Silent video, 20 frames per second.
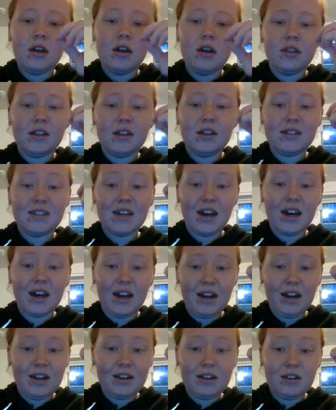the
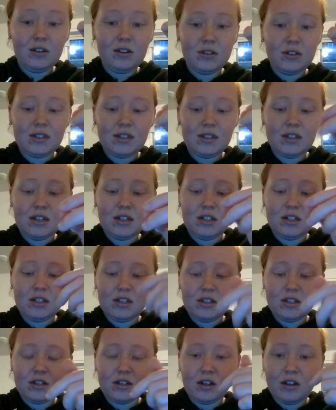tighter your stitches
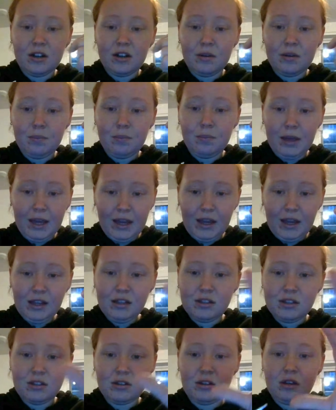are going to be.
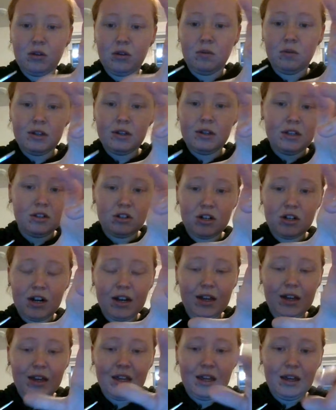So you want to try
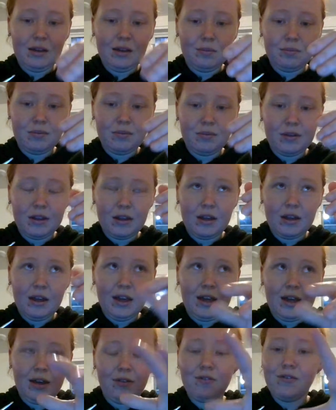and keep
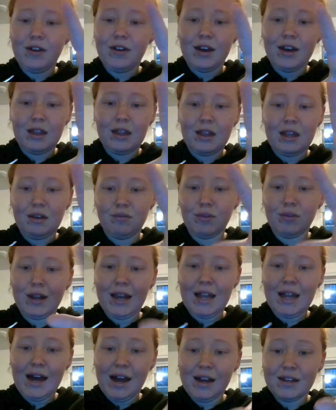a fairly
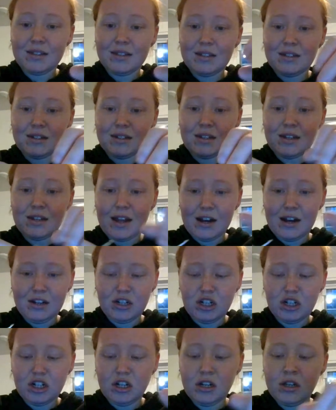relaxed
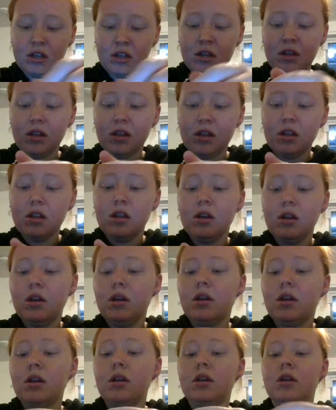tension.
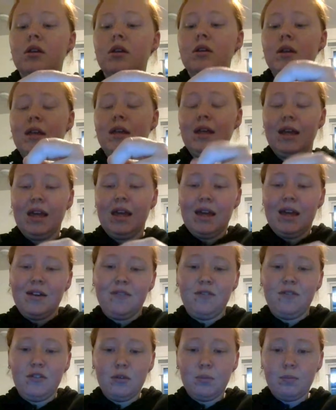If
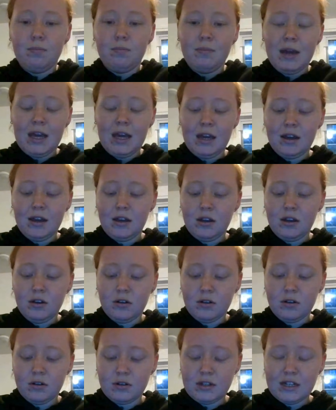you make
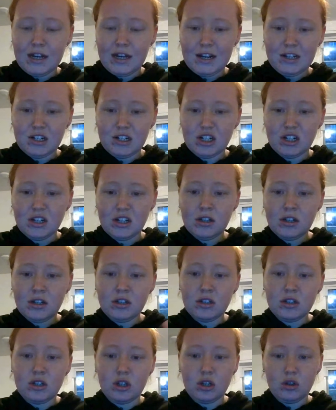your tension
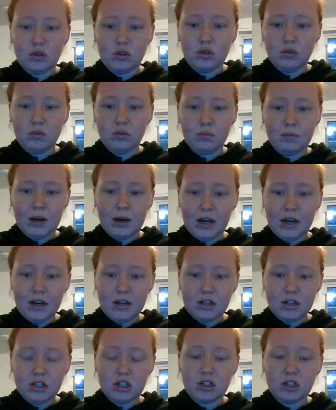too
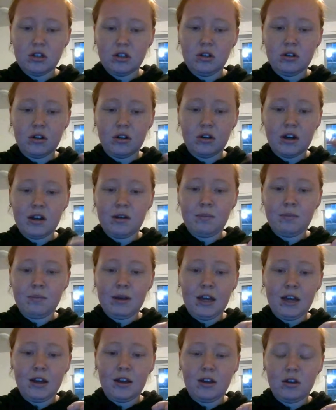much, you're going to
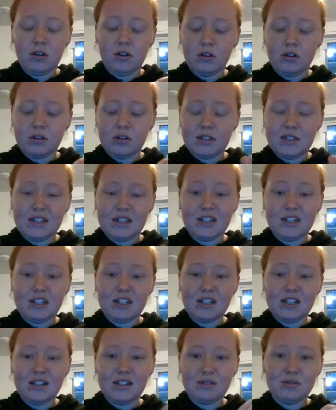make your
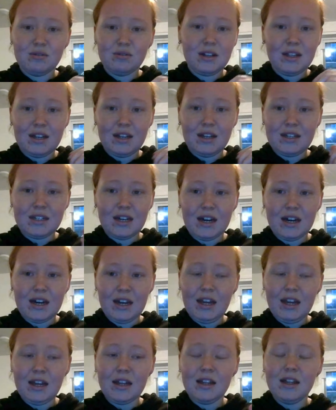stitches really
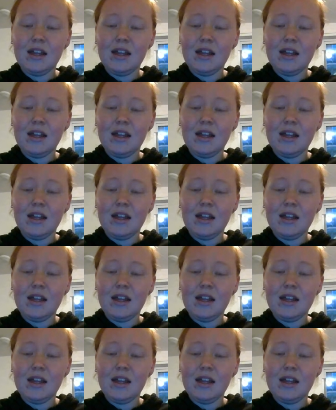tight.